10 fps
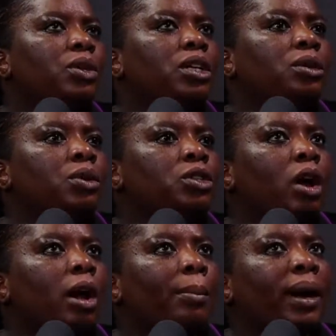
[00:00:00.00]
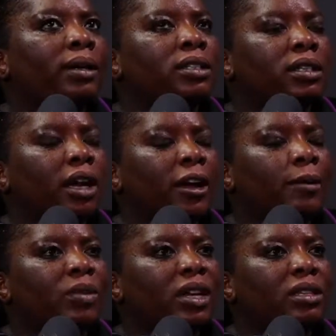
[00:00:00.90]
we talk about,
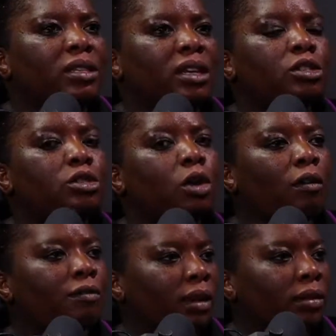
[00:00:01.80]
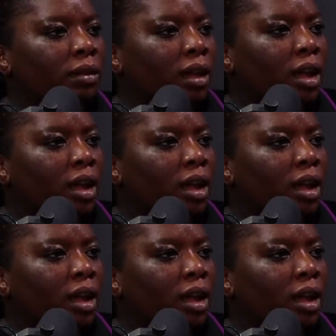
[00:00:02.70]
it's a stokvel.